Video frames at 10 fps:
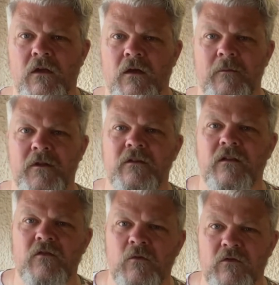I mean, is that
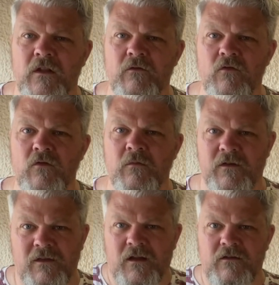someone's living room? Is
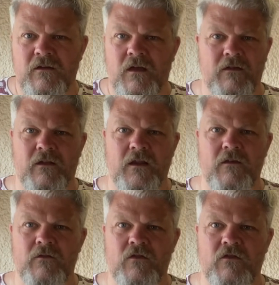that a shed? Is that
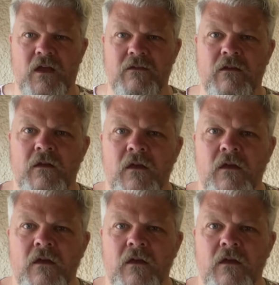even a shed?